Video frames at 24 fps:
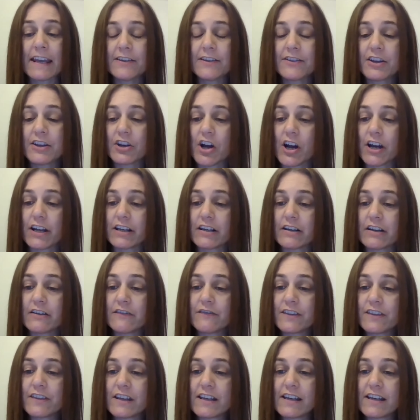the kind
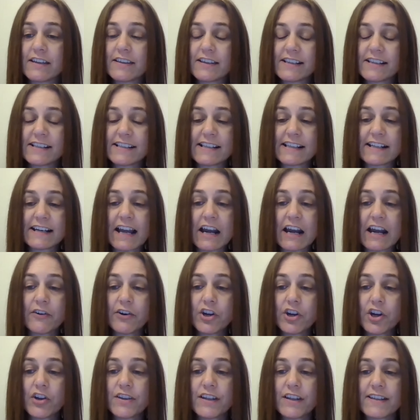of the
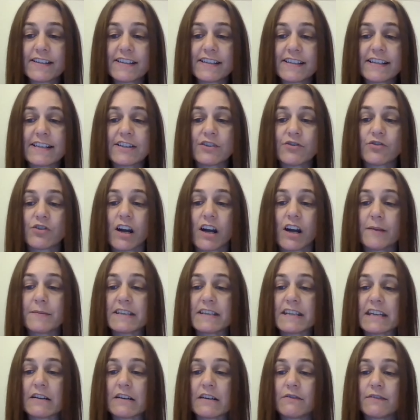scenario that's described
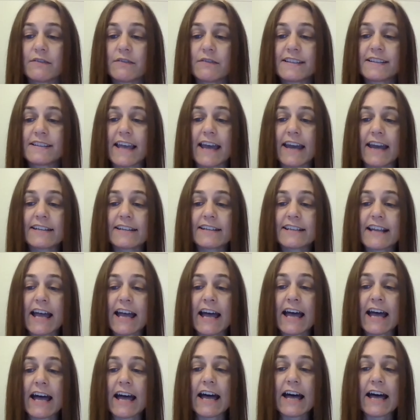here is that
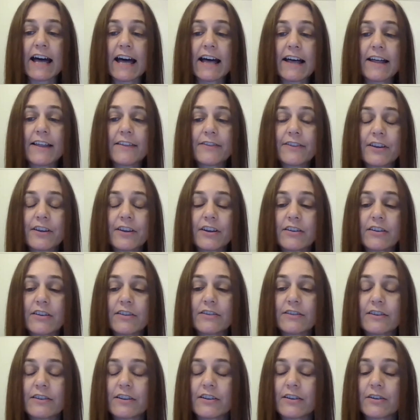
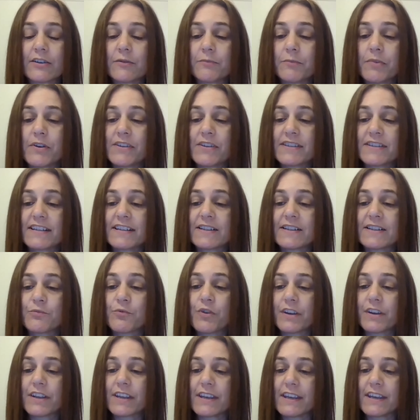the person is
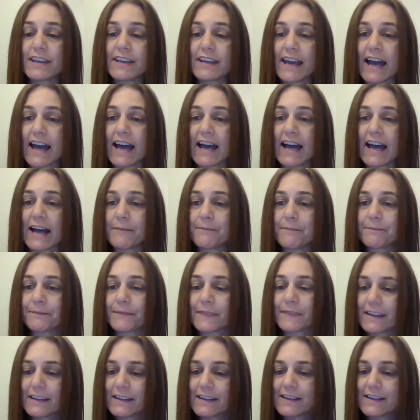working,
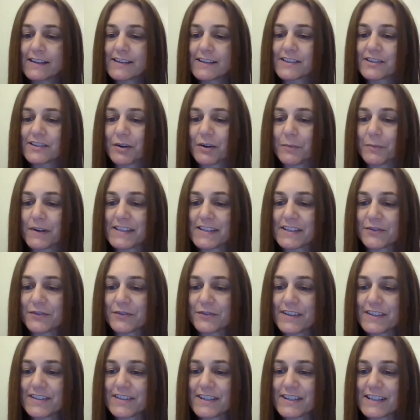sorry, my
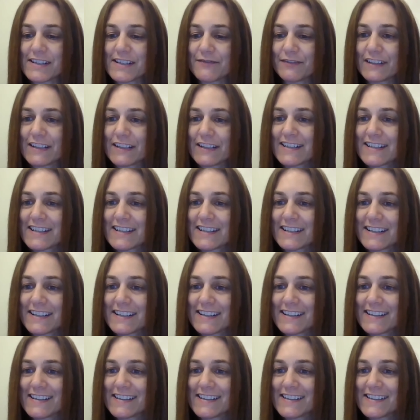screen's just flicked.
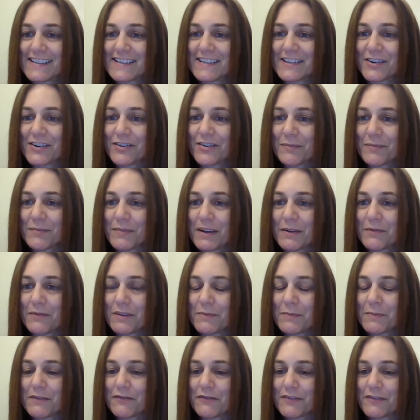Sorry, bear
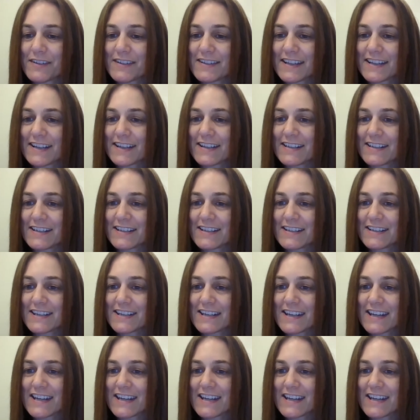with me for a second.